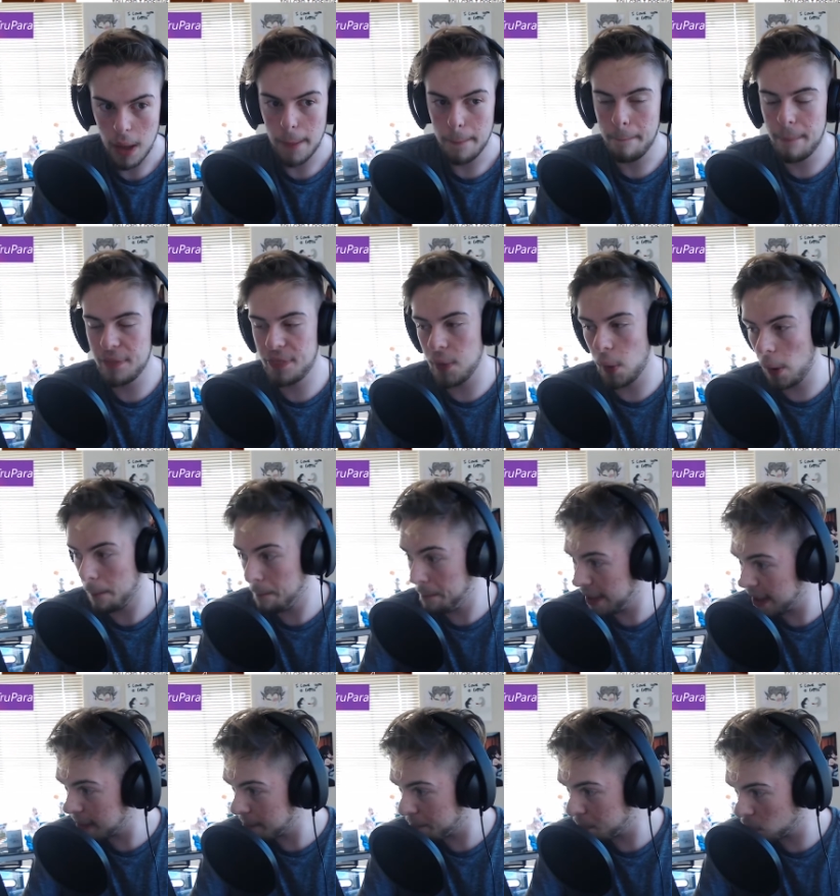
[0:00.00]
But there are
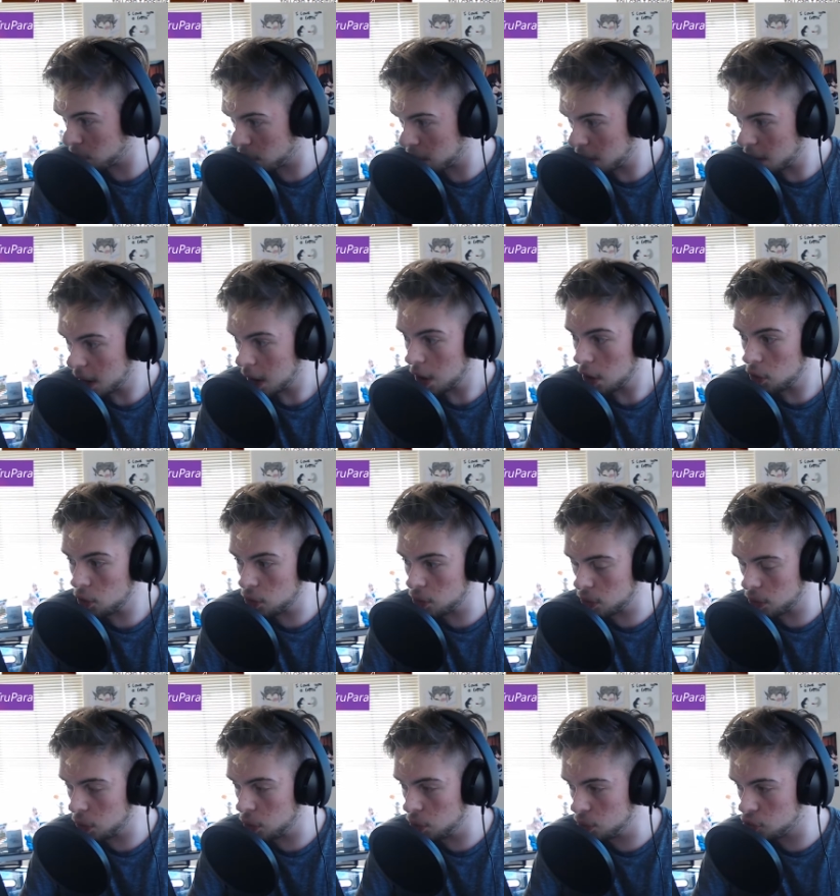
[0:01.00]
people
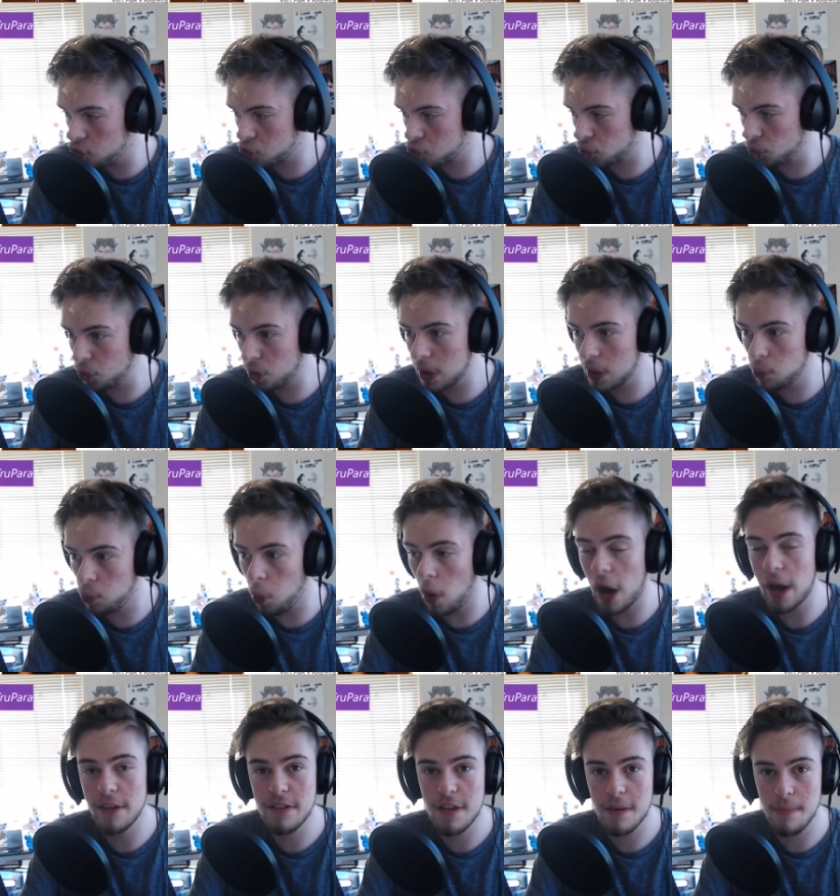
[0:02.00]
who truly
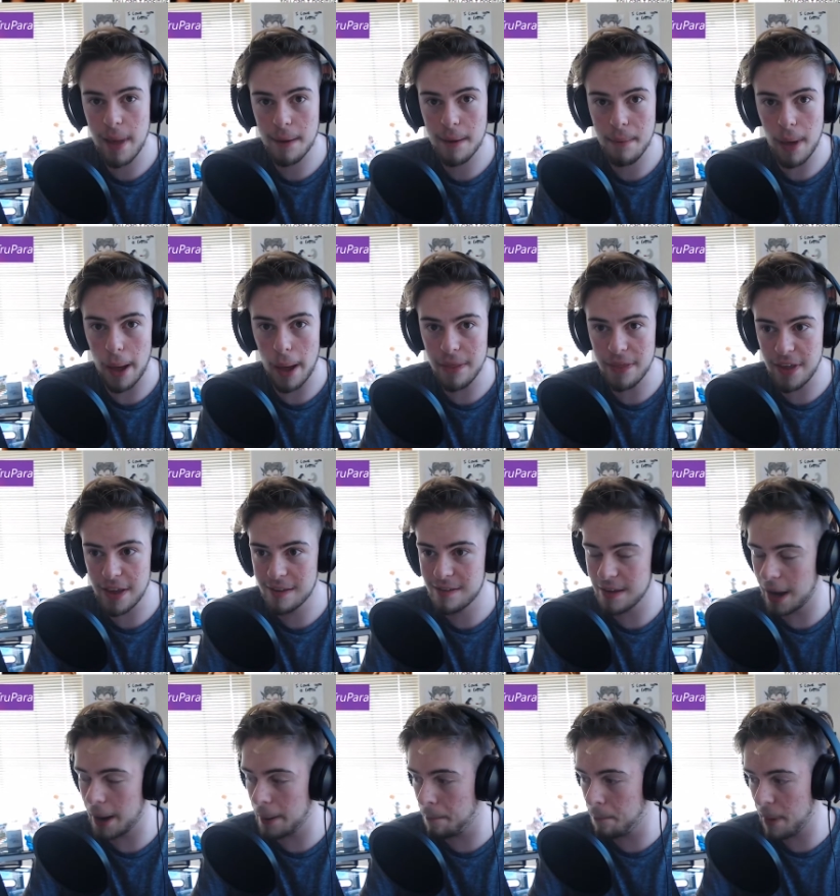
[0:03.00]
want to make this
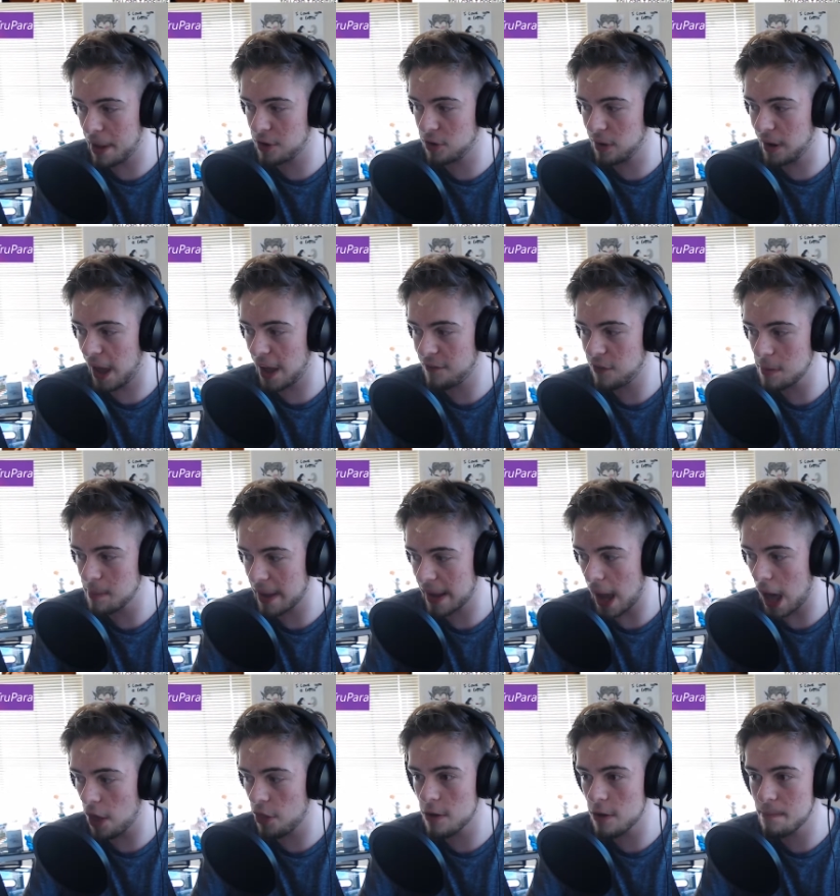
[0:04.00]
a better life and make
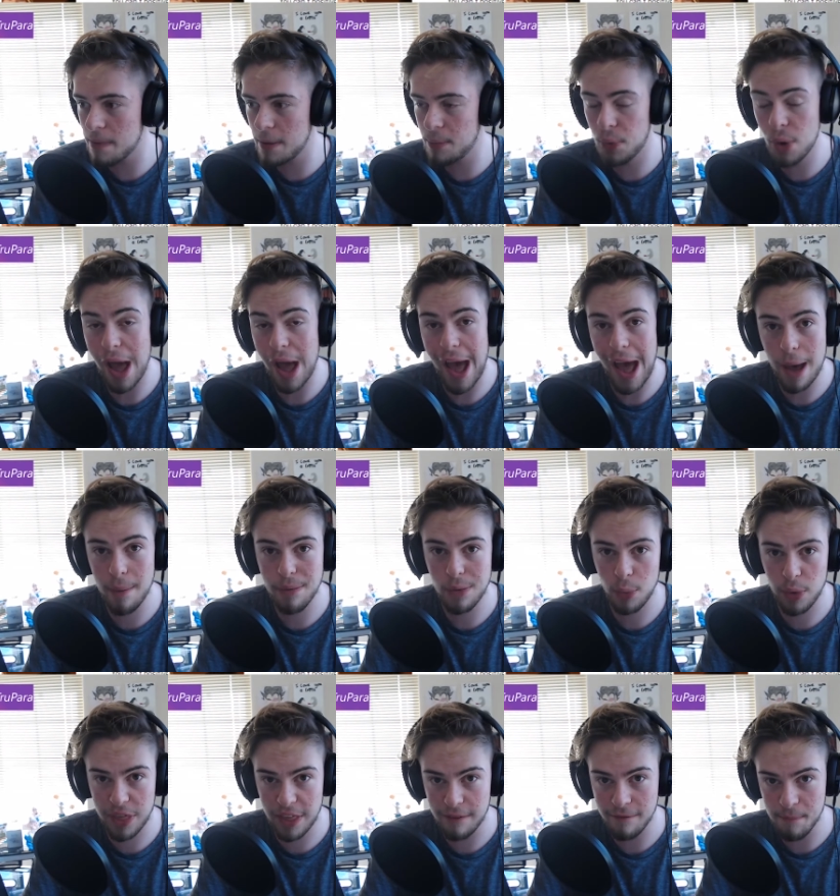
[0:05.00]
other people happy
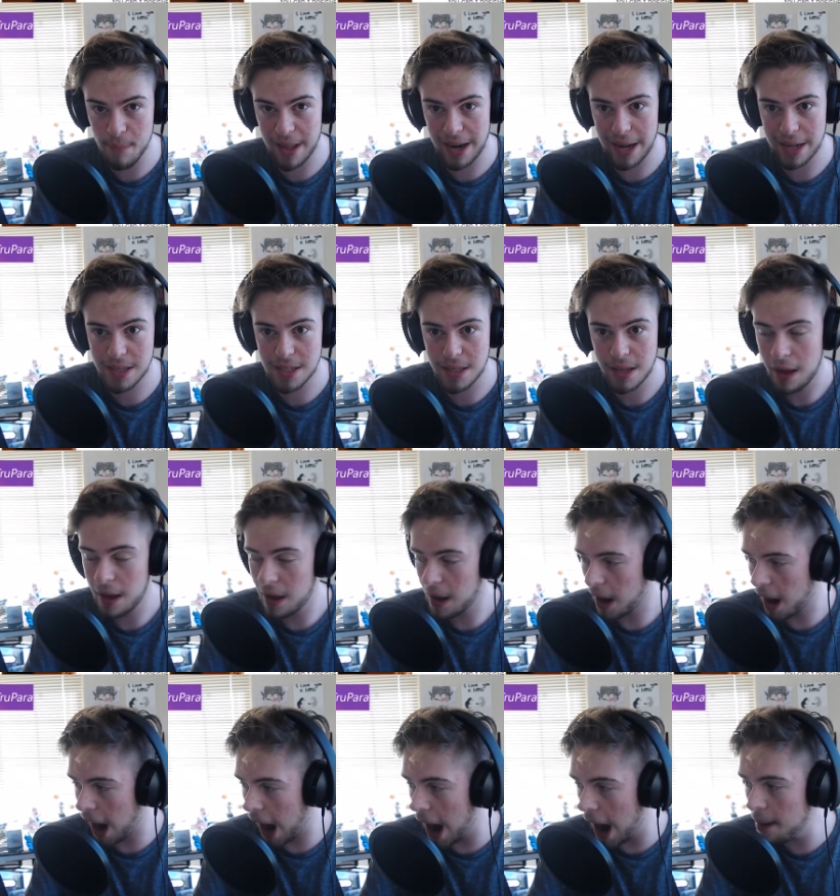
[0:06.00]
within minutes.
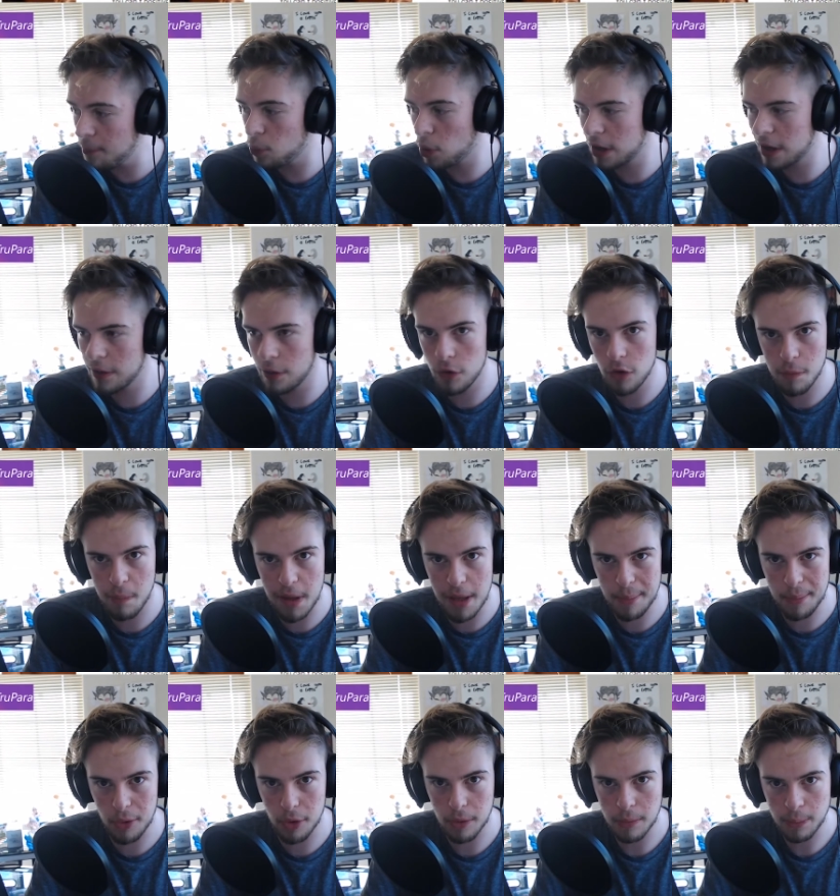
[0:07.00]
I'm one of those
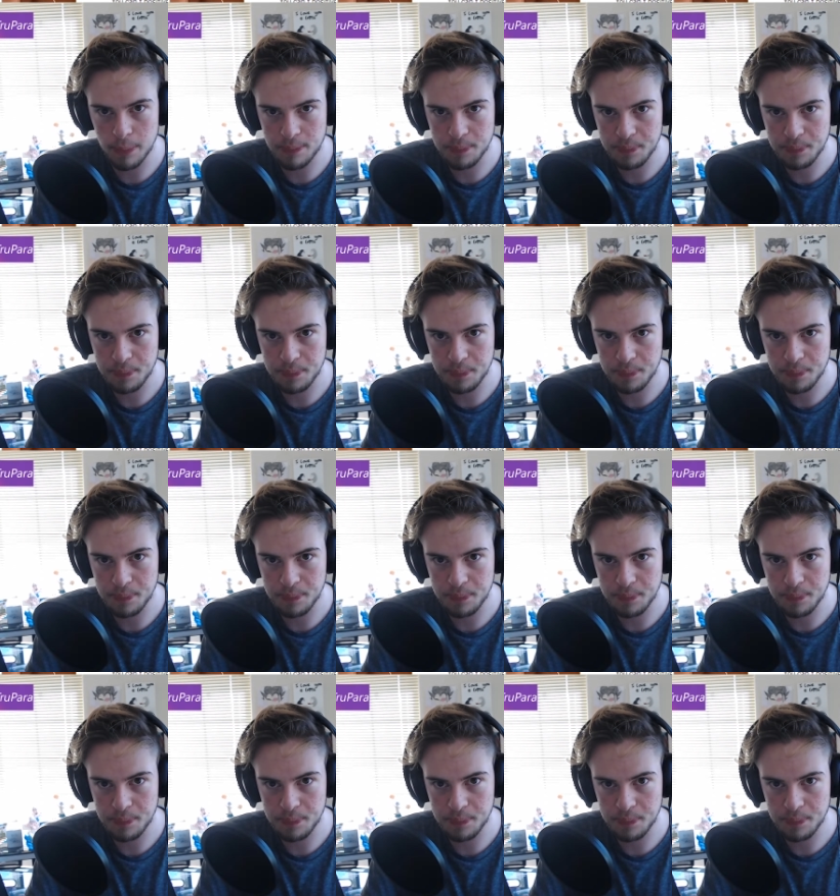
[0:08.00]
people.